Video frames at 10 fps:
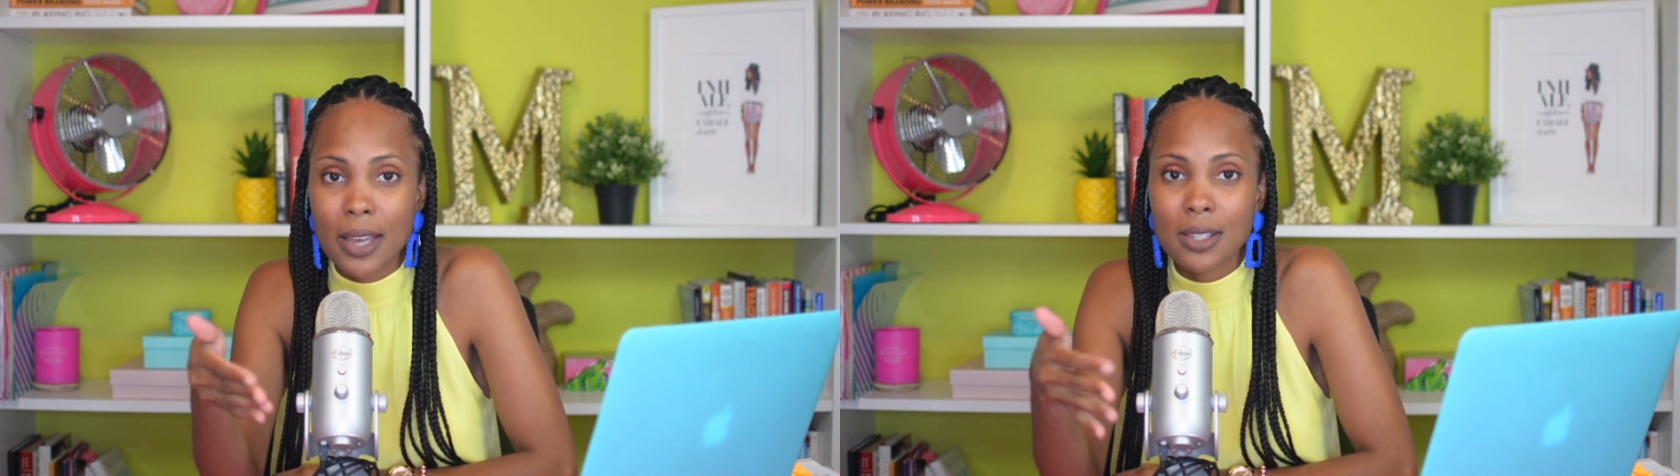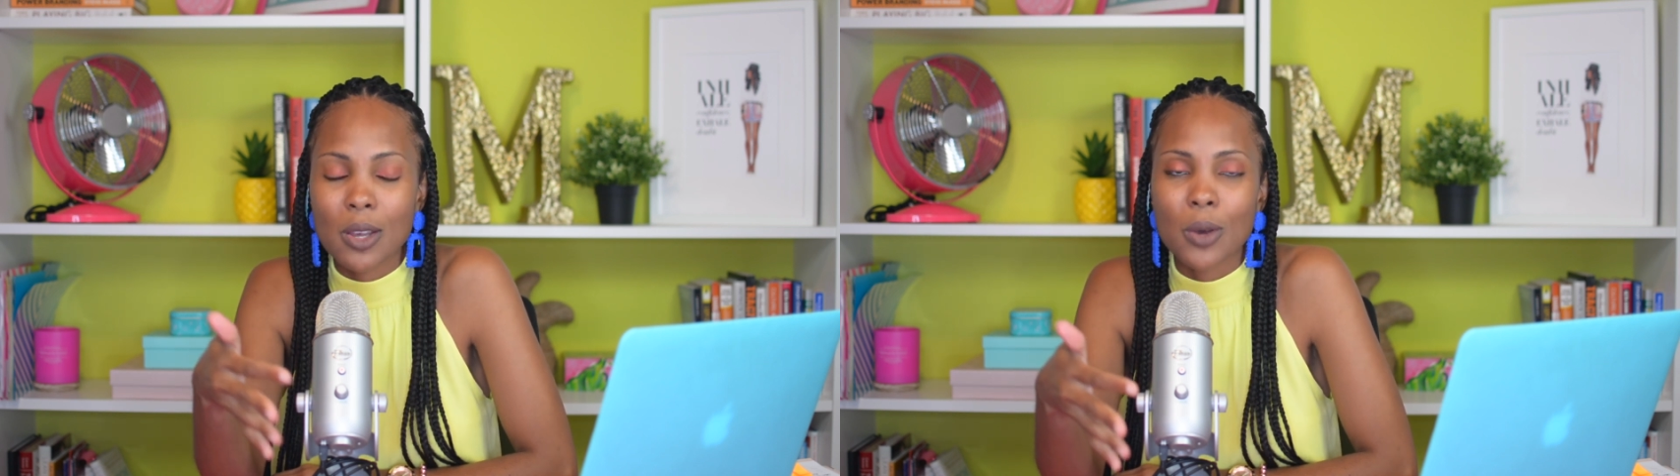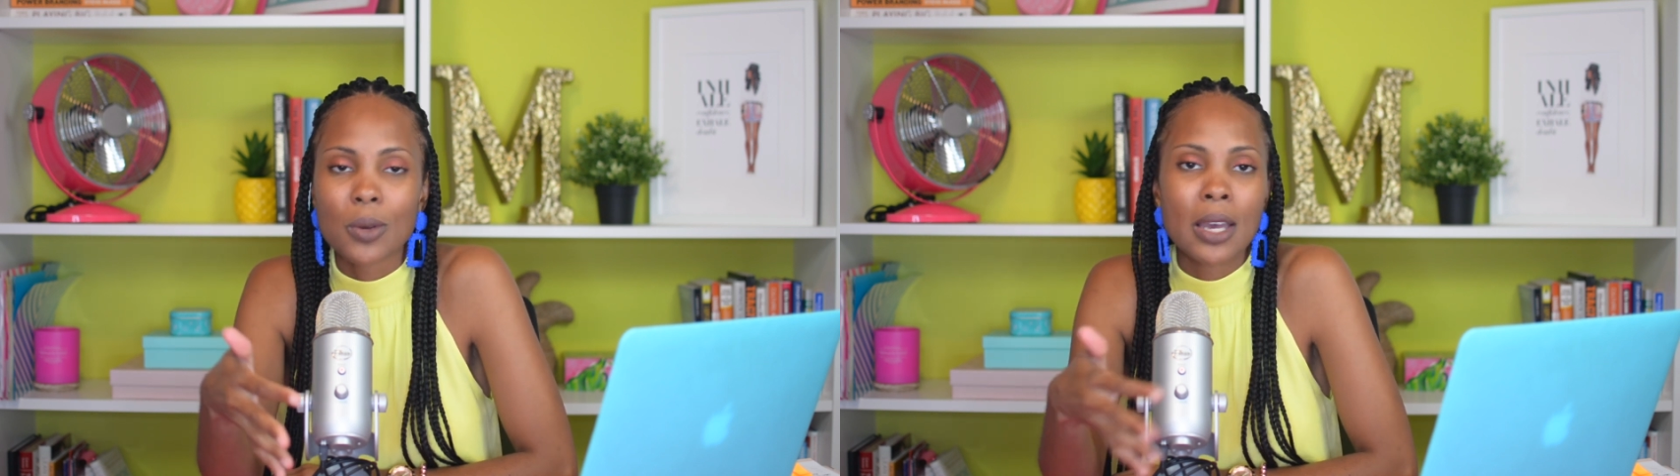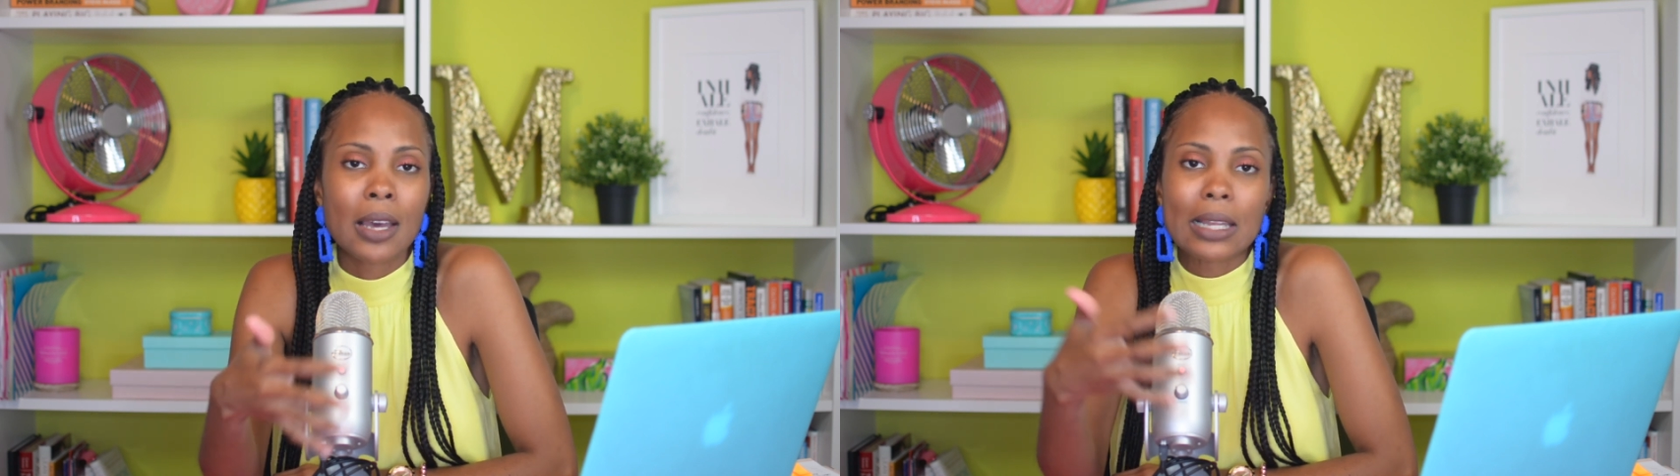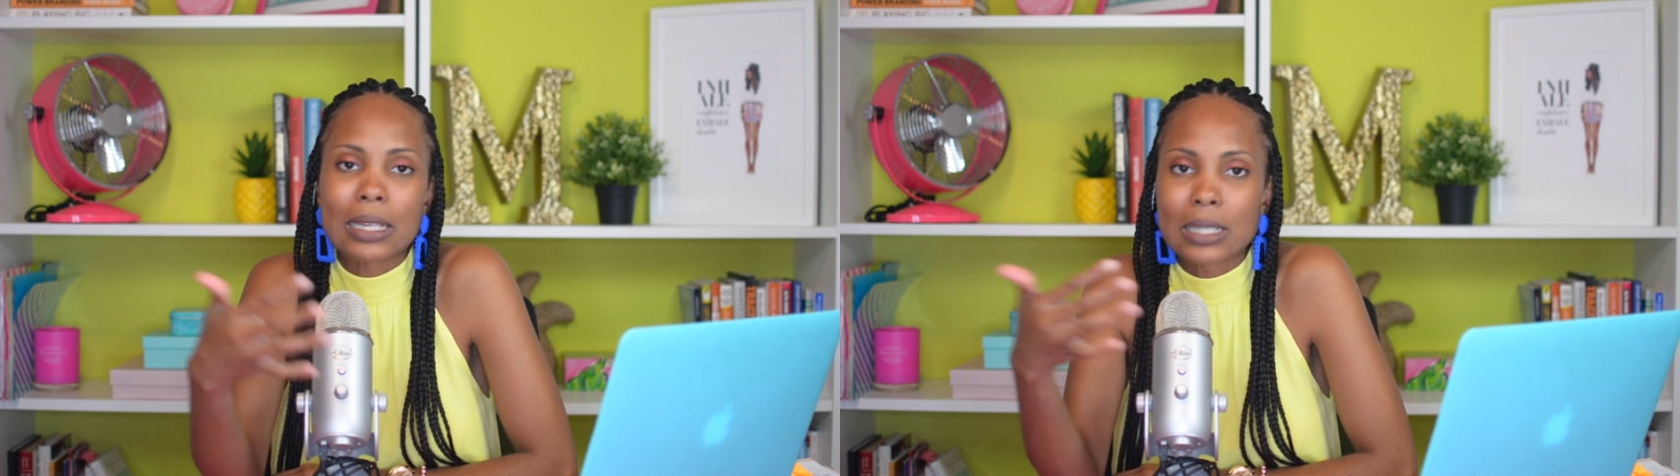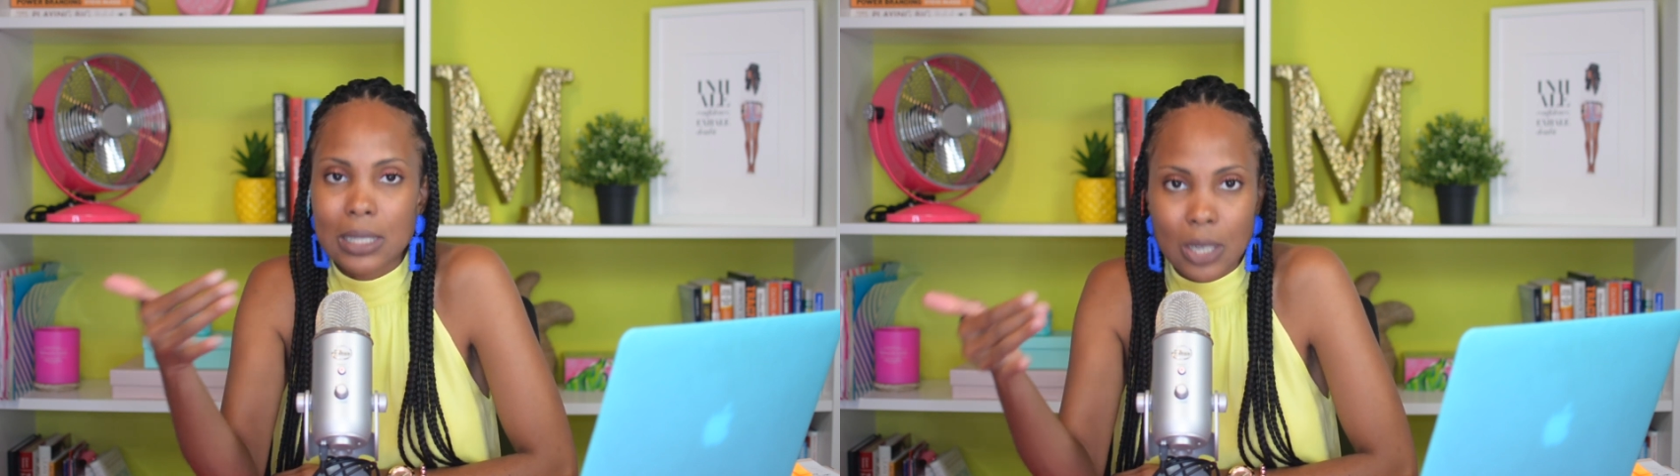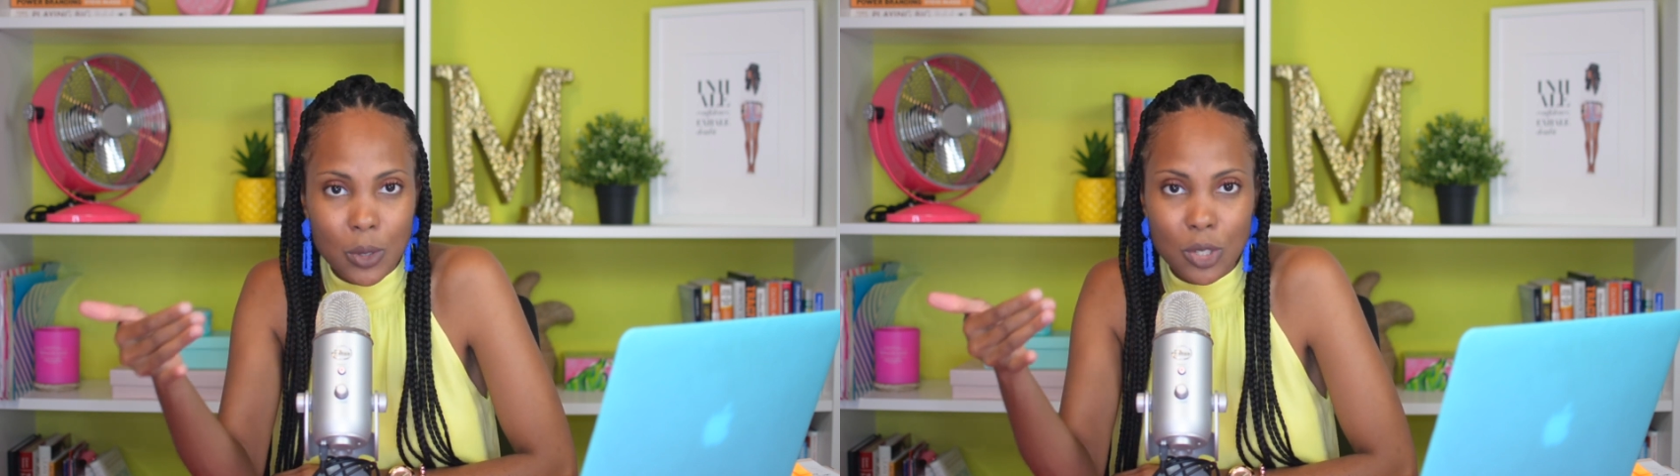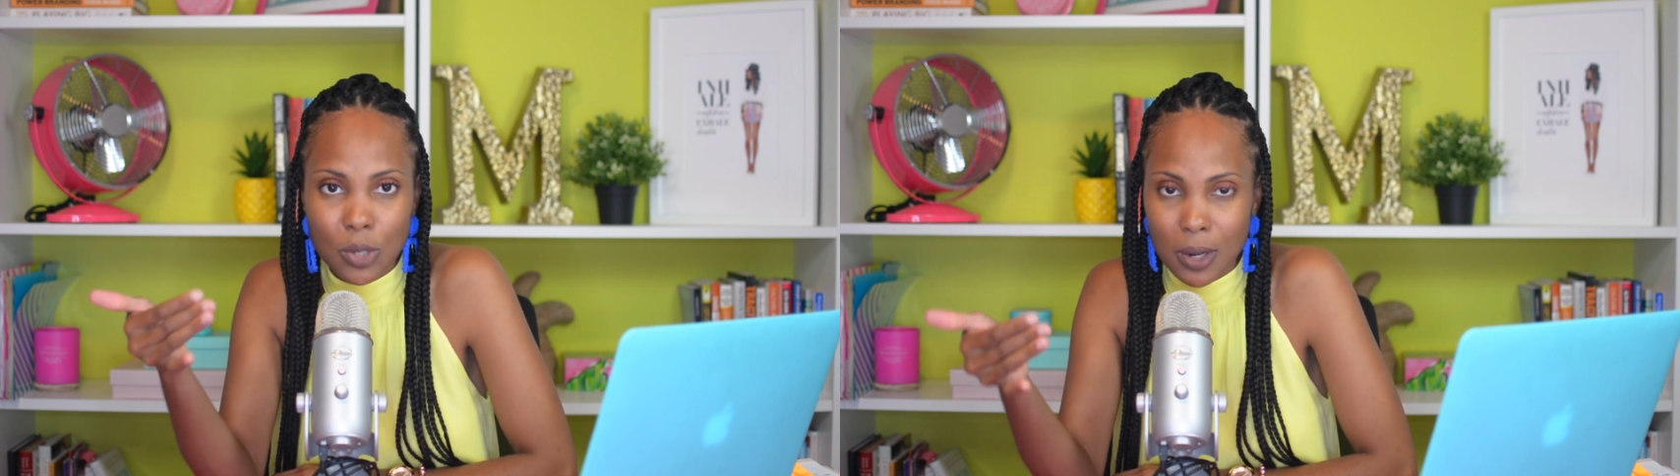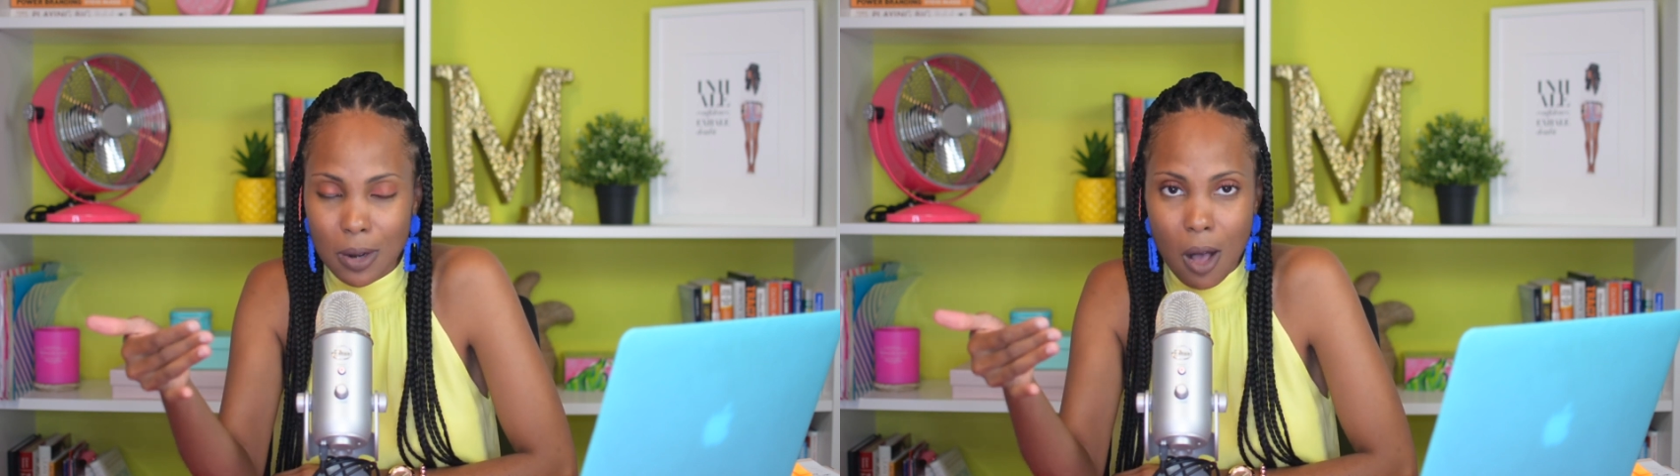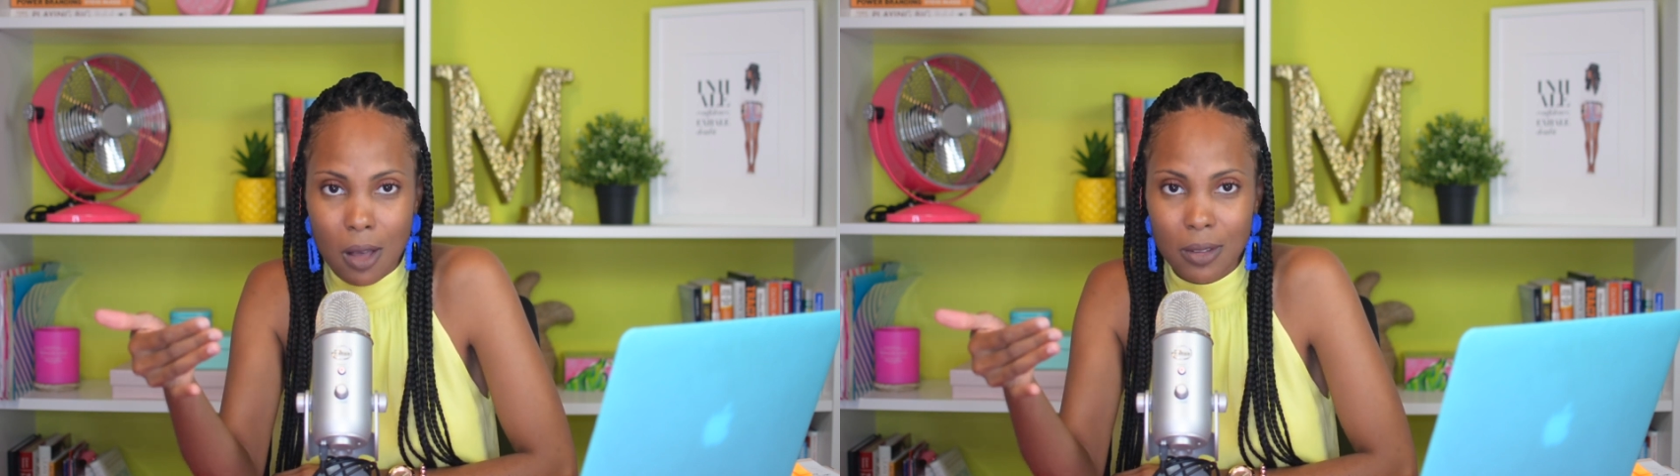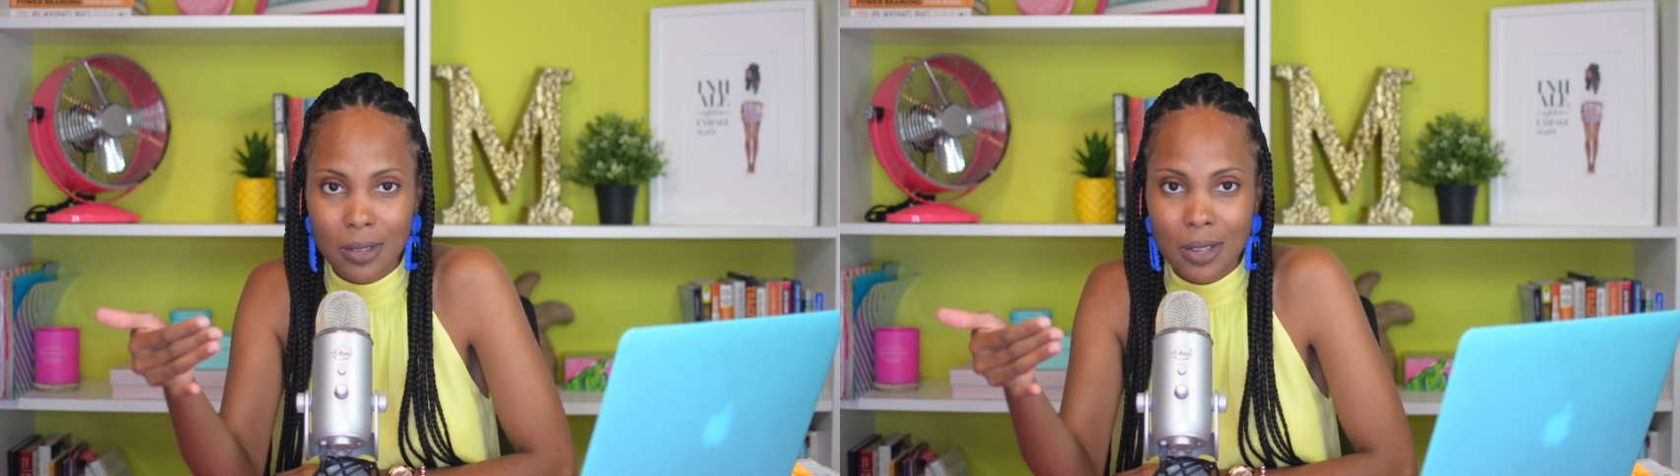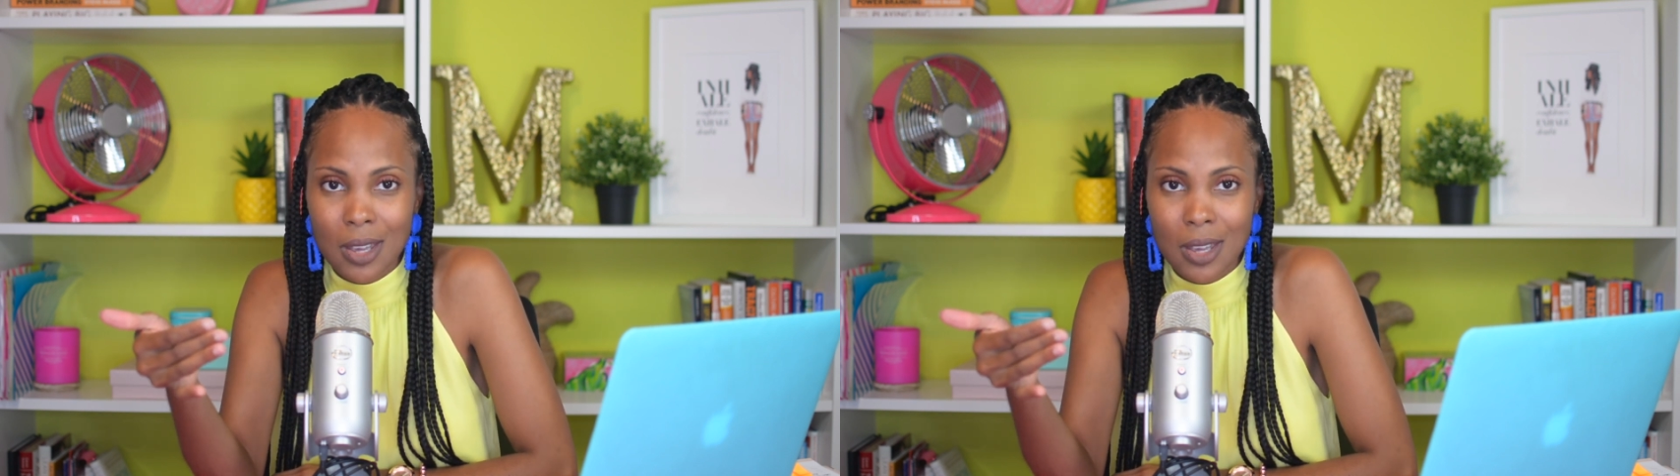and so they just don't do it at all.